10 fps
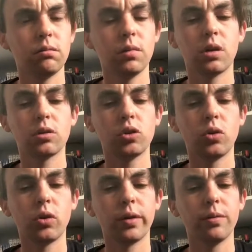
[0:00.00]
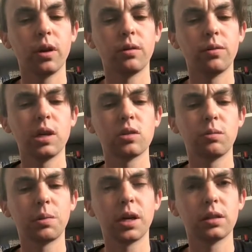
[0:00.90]
Not sure if Universal
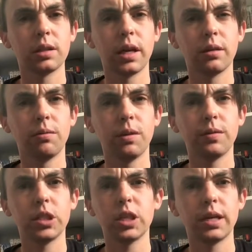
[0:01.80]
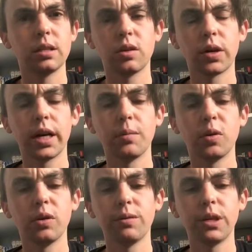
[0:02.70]
brings out the 50 Shades of Grey
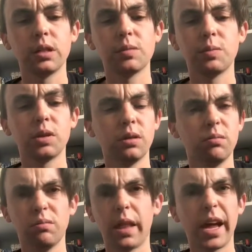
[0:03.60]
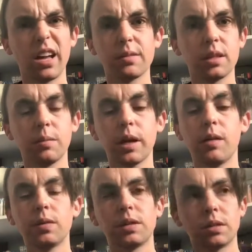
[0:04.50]
movies, but they have slip
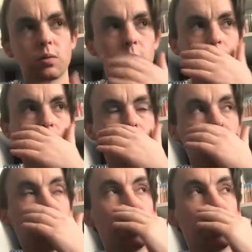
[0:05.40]
covers as well.